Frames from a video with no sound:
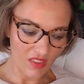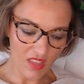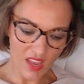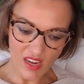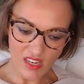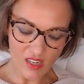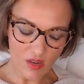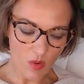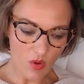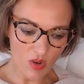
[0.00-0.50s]
They
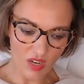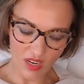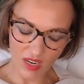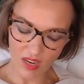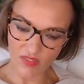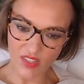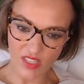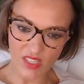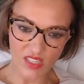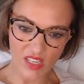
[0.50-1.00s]
don't want to
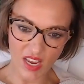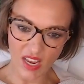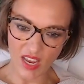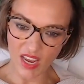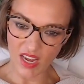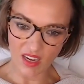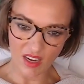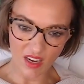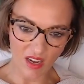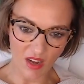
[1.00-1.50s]
have to sit
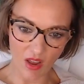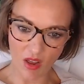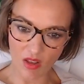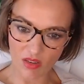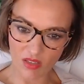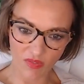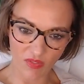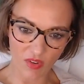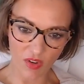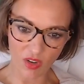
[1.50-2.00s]
in a
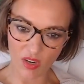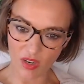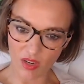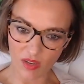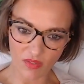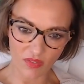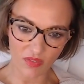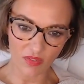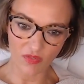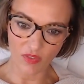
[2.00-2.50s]
class full
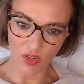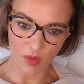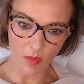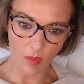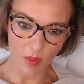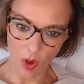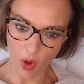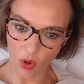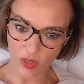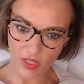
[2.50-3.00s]
of full of
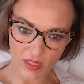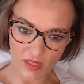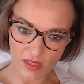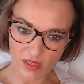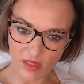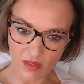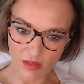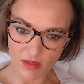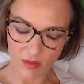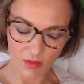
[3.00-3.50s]

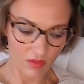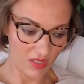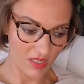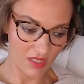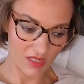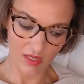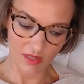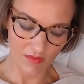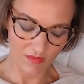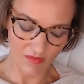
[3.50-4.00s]
boys
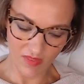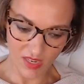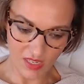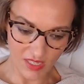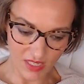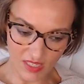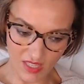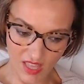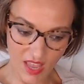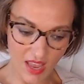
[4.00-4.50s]
this is this
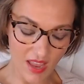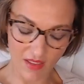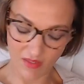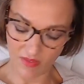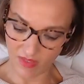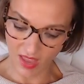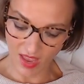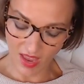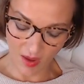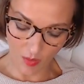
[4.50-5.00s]
is their
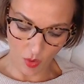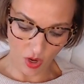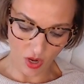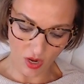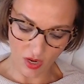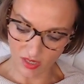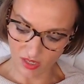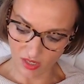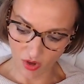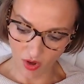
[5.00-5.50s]
their
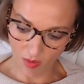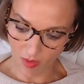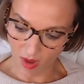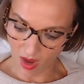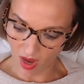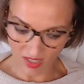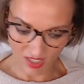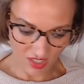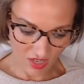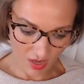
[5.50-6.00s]
words, not
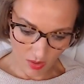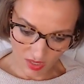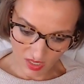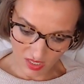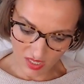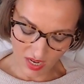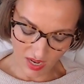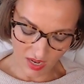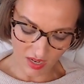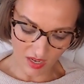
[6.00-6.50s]
mine. Don't want to
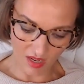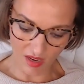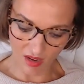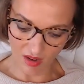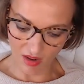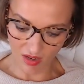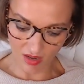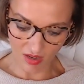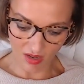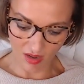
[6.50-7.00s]
sit in
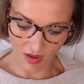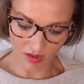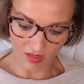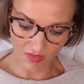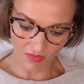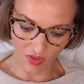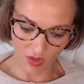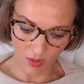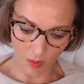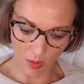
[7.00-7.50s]
the class
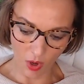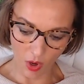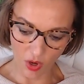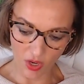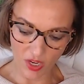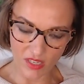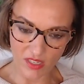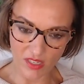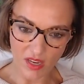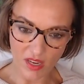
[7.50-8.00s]
full of
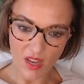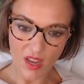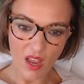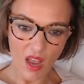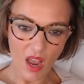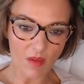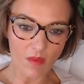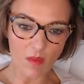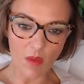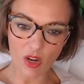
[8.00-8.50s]
boys.
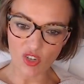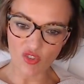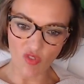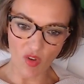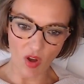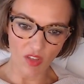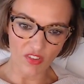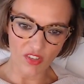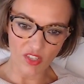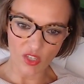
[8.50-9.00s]
I'd much
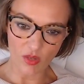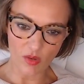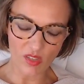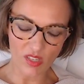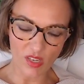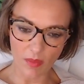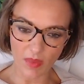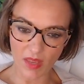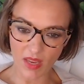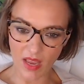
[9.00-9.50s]
rather do
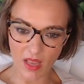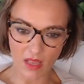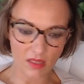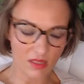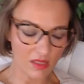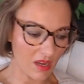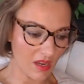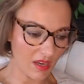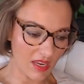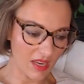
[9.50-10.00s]
something else
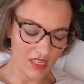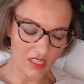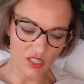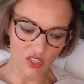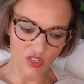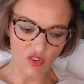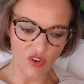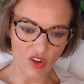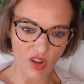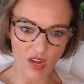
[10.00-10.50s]
like
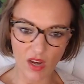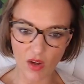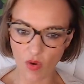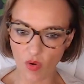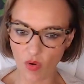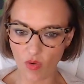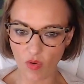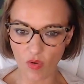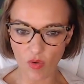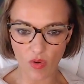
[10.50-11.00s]
history
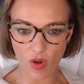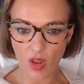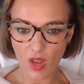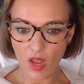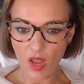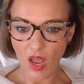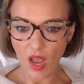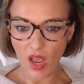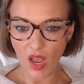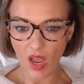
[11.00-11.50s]
or
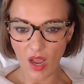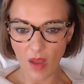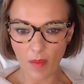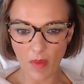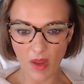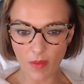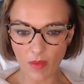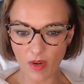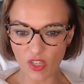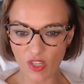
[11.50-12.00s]
um,
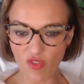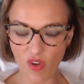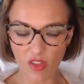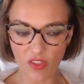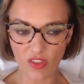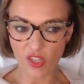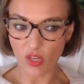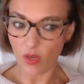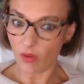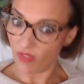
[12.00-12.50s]
I'd much
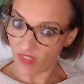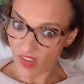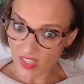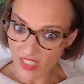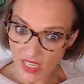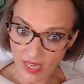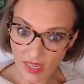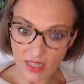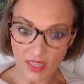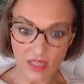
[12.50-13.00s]
rather do
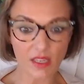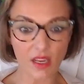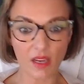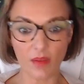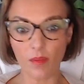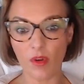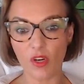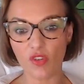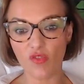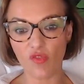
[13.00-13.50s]
physics. I'd
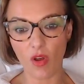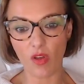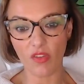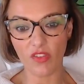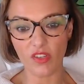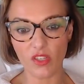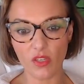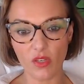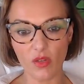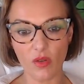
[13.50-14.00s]
much rather
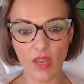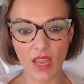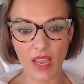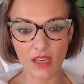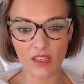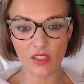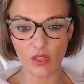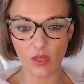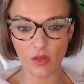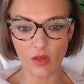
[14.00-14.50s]
do
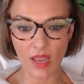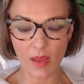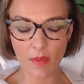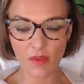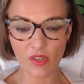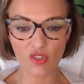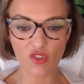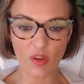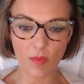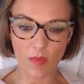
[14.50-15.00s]
do chemistry.